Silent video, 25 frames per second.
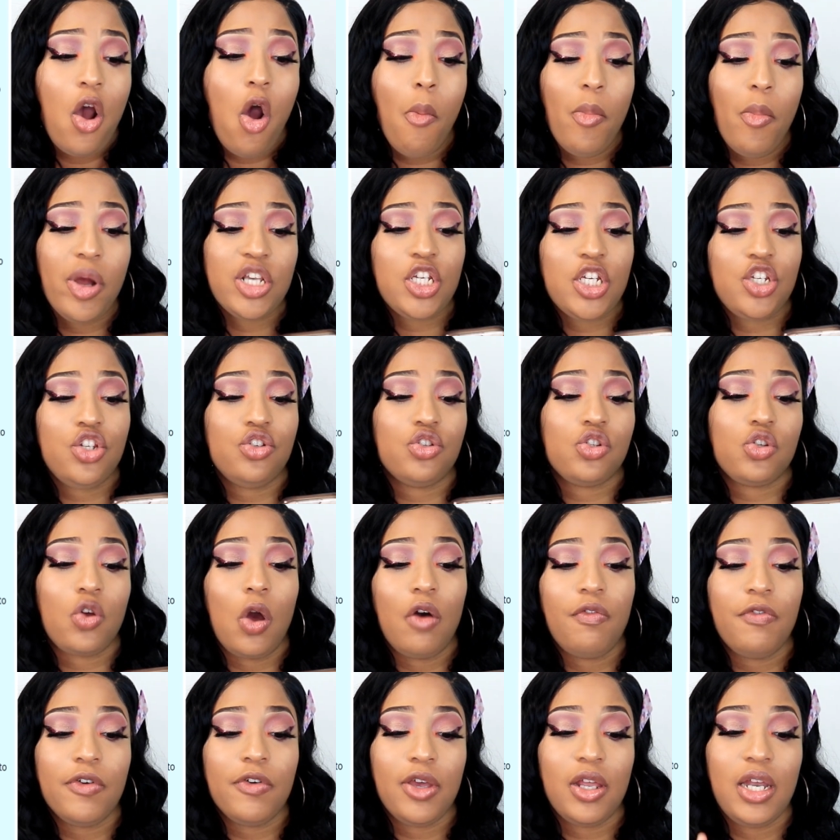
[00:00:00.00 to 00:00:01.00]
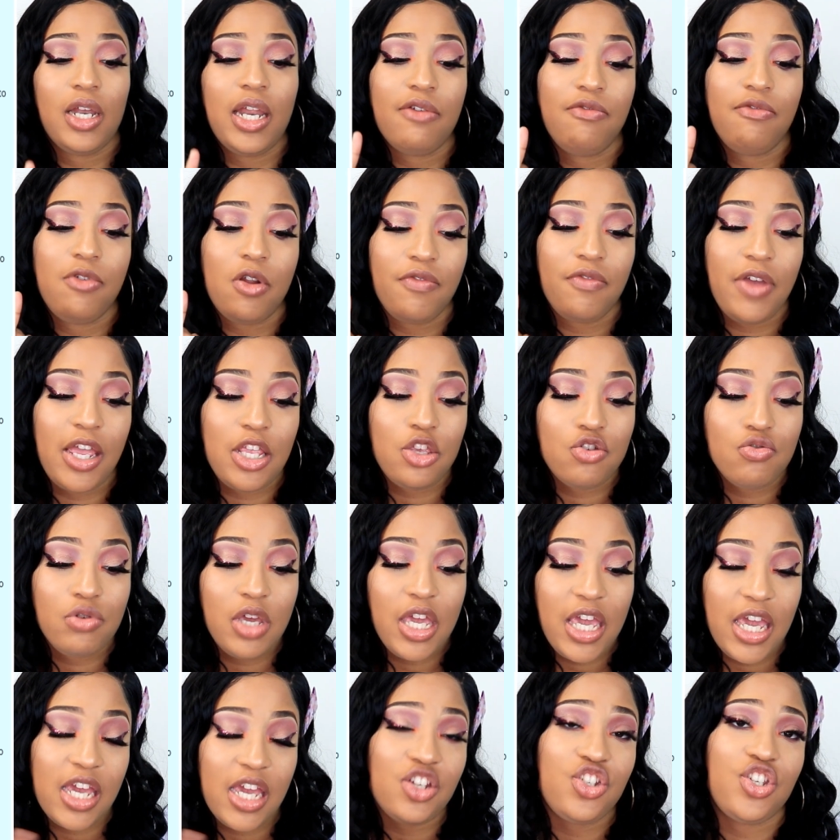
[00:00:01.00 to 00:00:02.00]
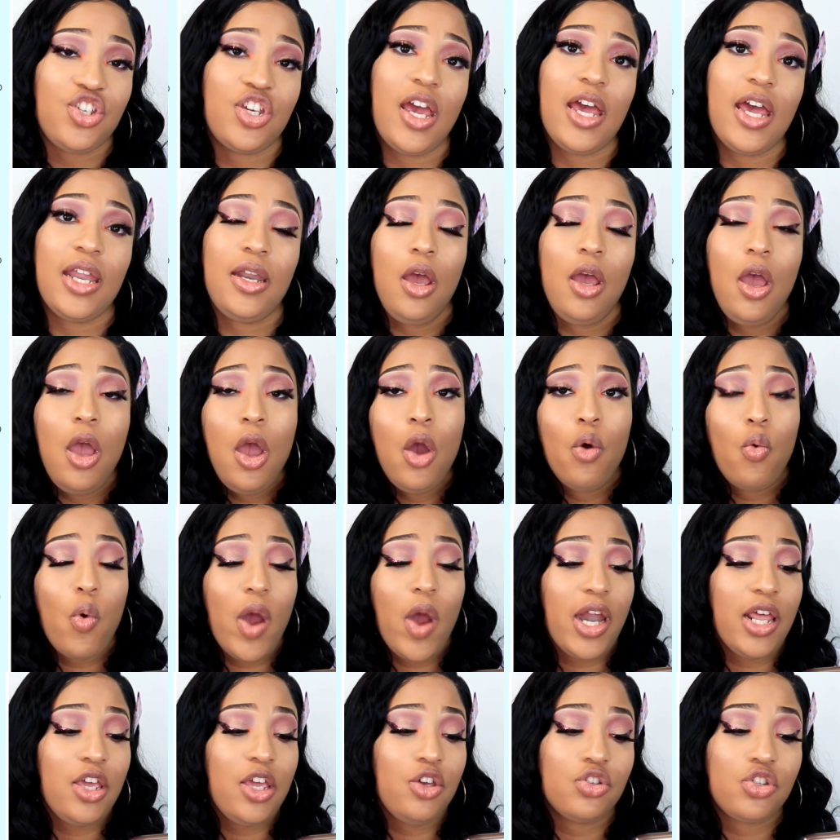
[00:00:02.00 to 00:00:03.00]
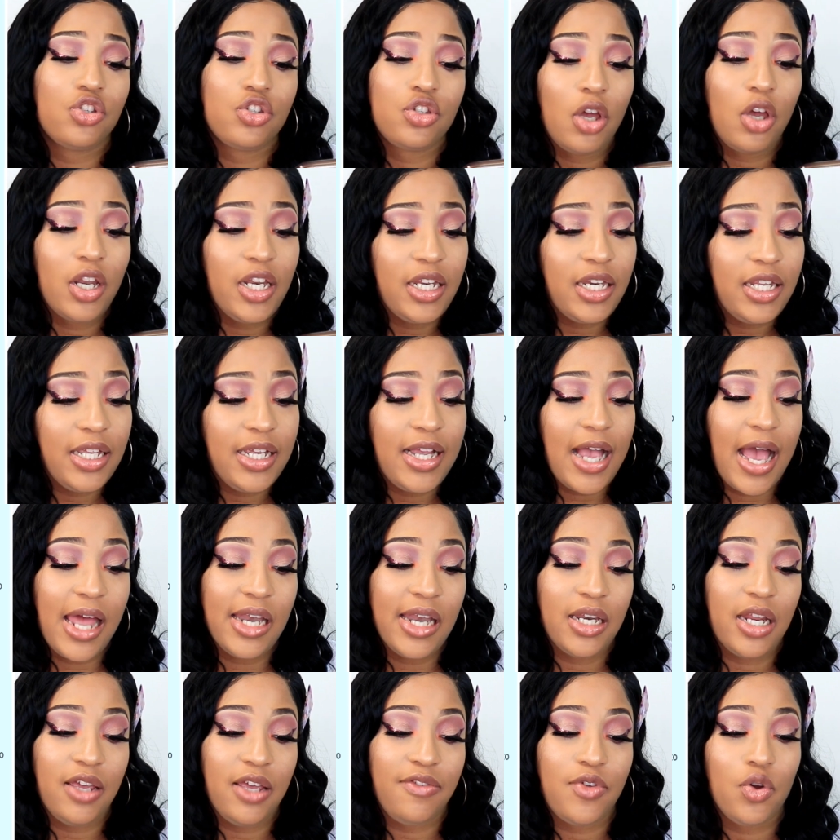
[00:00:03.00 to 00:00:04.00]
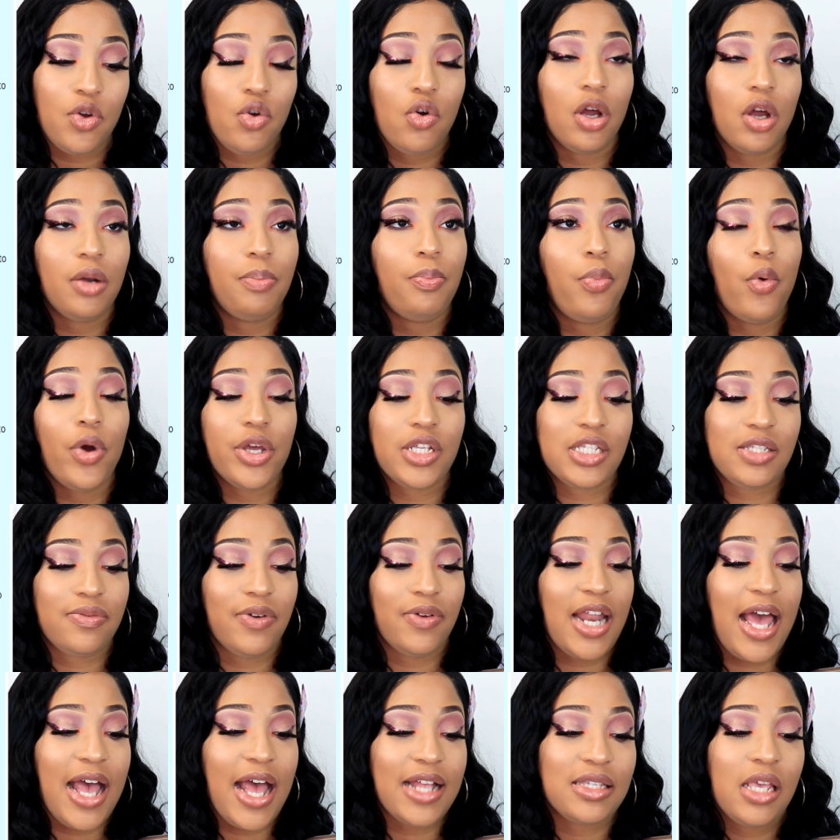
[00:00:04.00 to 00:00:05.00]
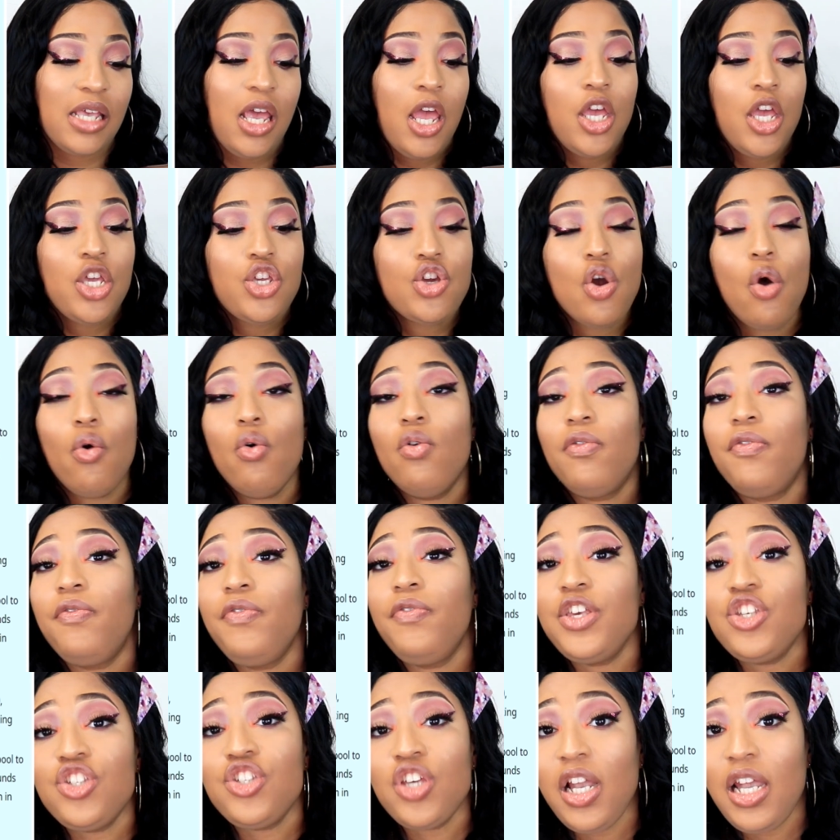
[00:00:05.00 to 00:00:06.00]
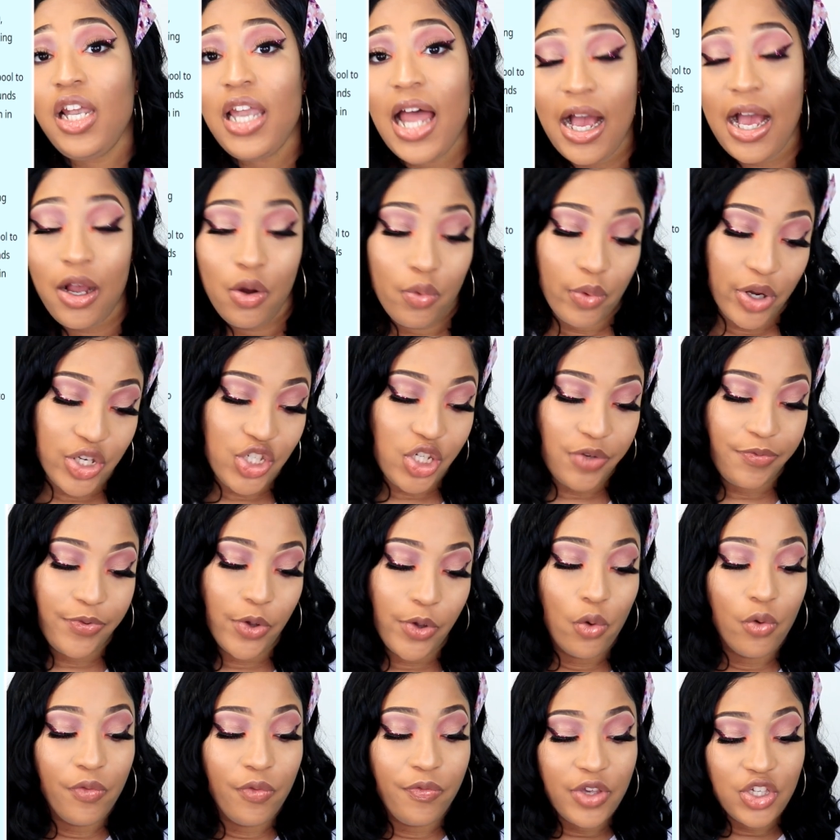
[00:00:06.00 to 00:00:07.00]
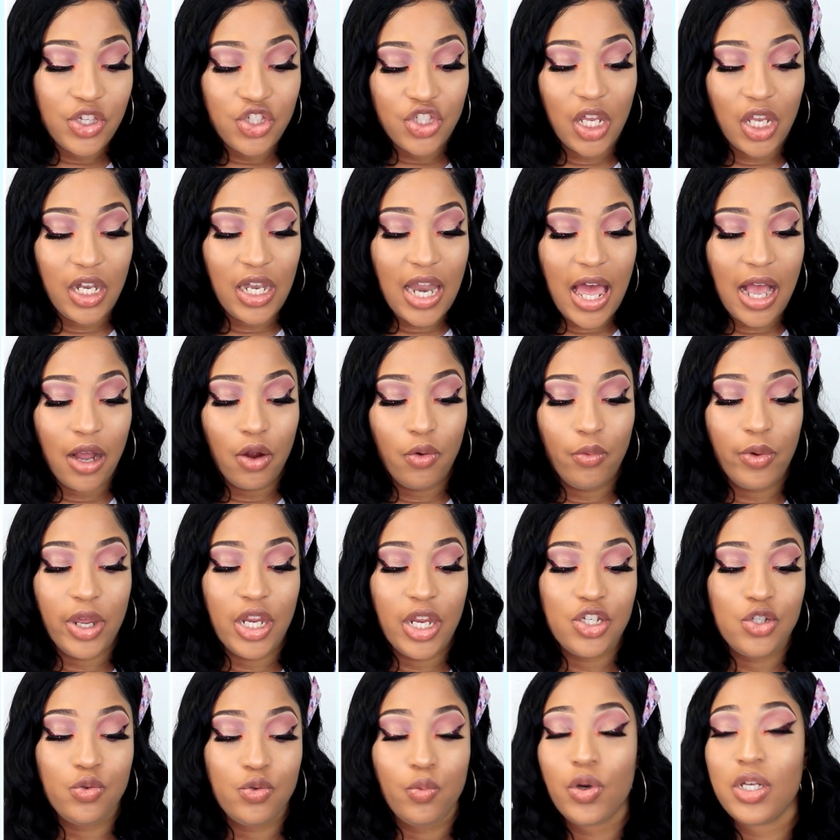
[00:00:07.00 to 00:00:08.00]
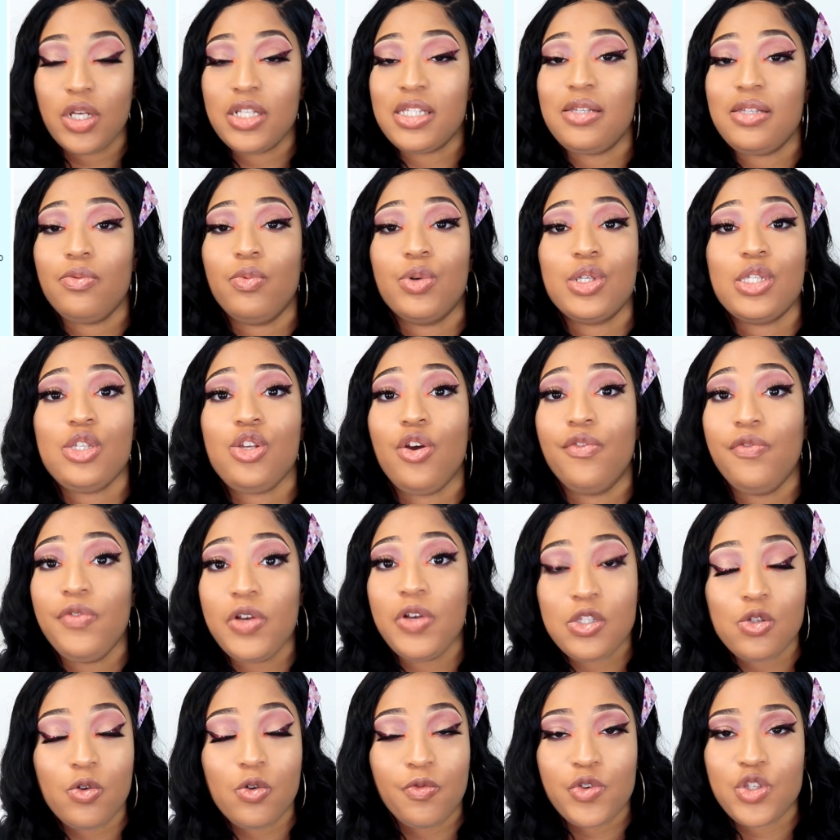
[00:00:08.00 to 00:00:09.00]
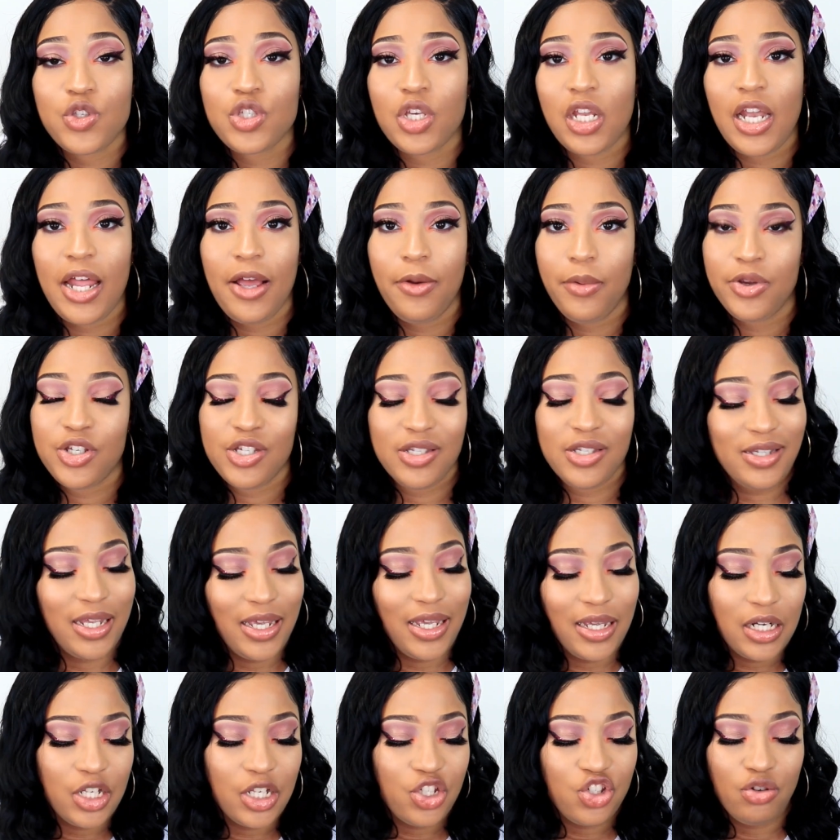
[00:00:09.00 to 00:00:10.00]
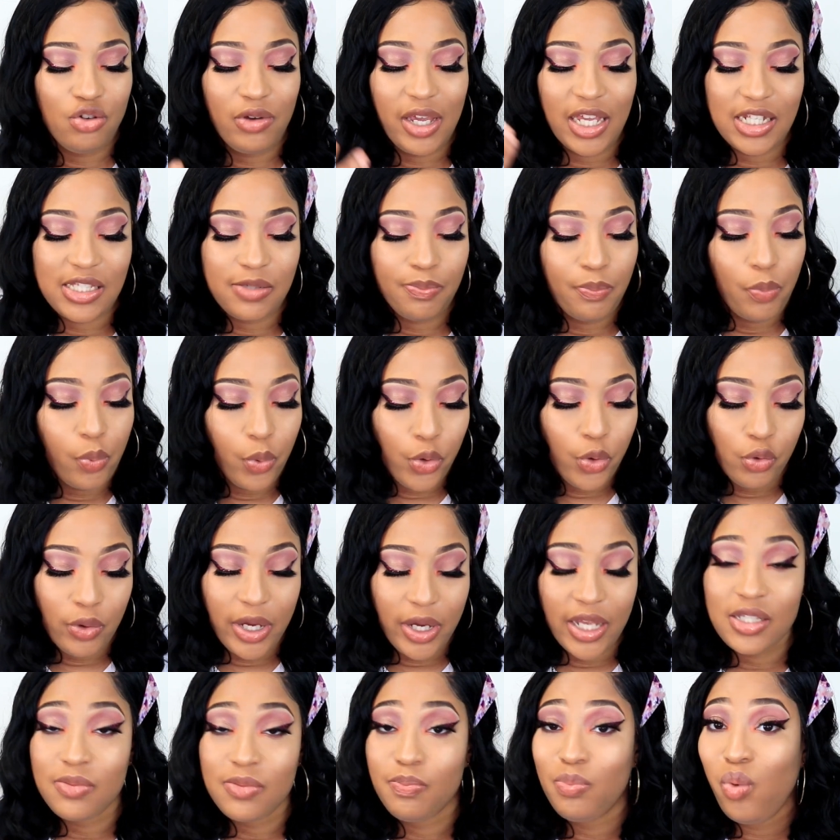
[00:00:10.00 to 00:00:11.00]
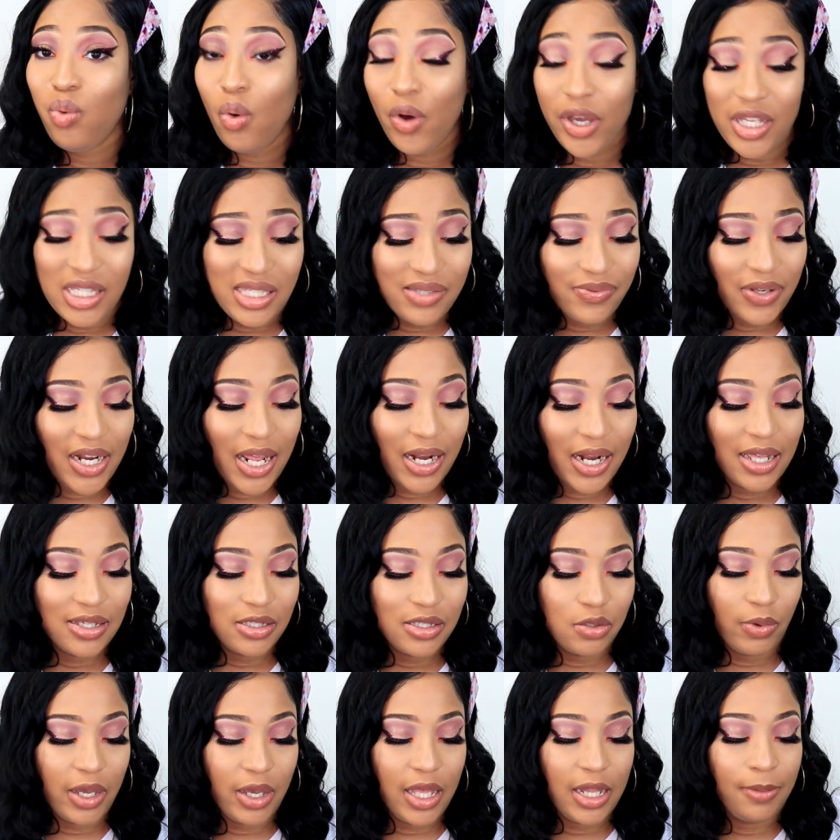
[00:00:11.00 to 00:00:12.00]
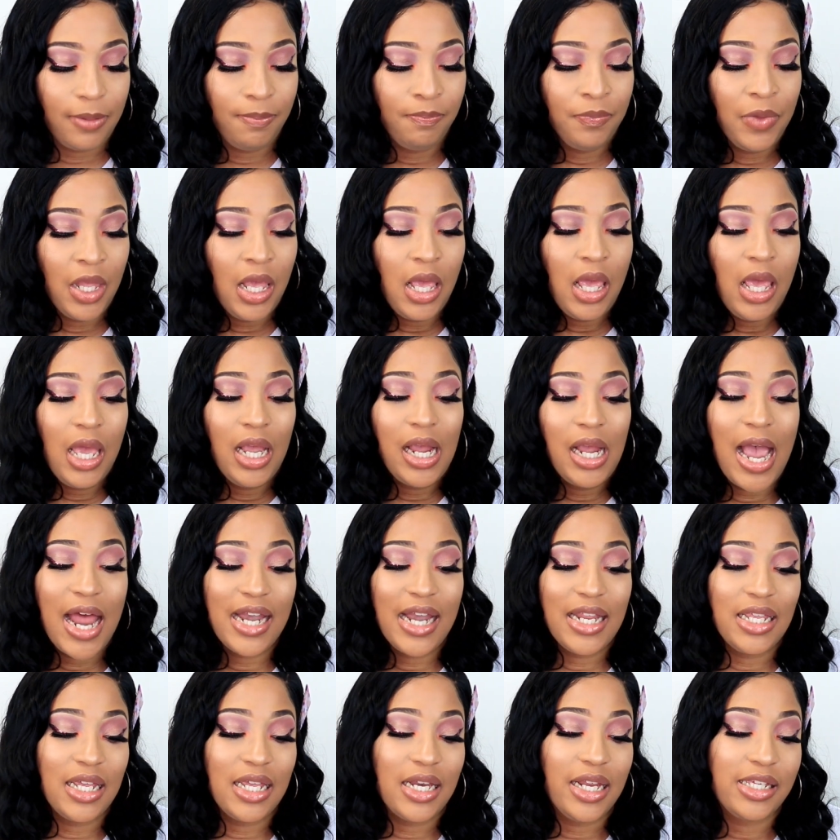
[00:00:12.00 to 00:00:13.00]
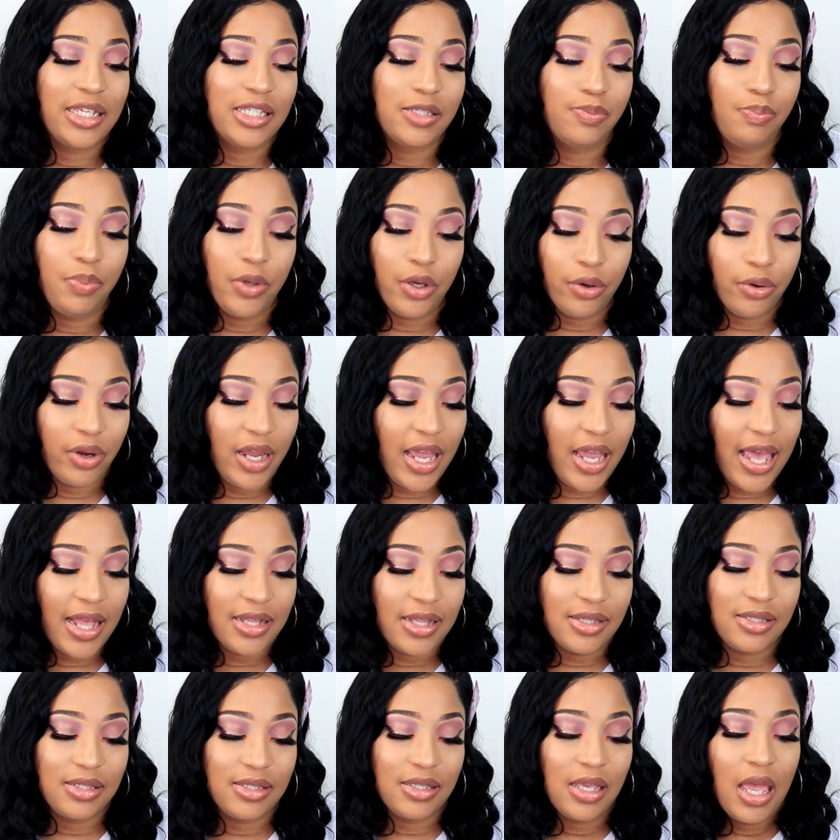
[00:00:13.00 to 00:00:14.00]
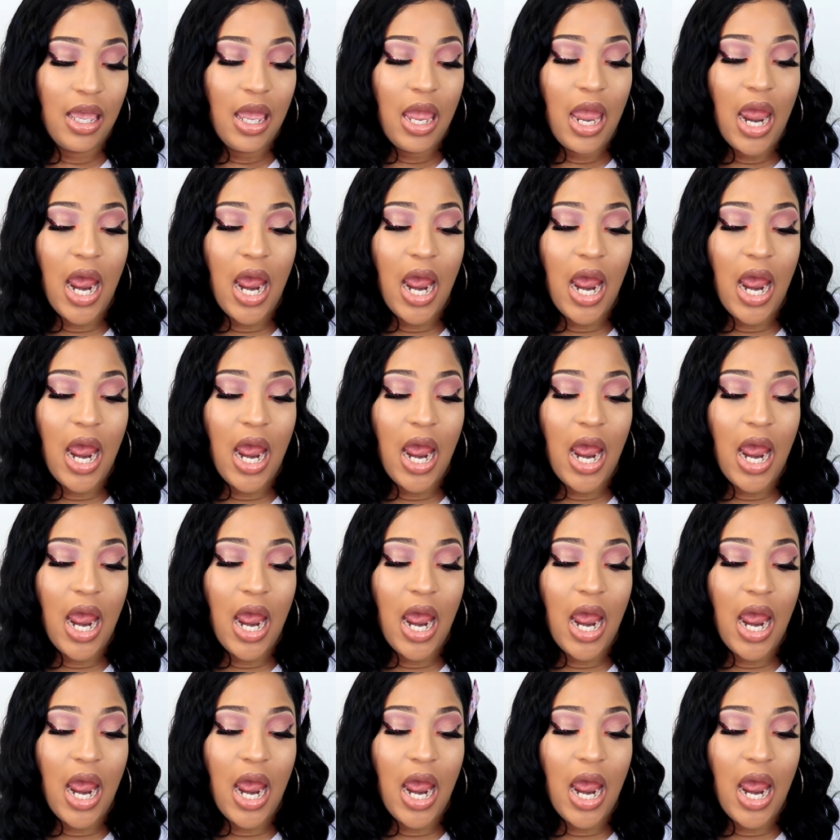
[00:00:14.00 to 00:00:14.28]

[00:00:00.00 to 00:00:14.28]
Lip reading: How much did you score for your level of education? Whether you studied Canada, if you got points for that. Your official language, if your official language was your first official language is English, you get points for that as well. Canadian experience,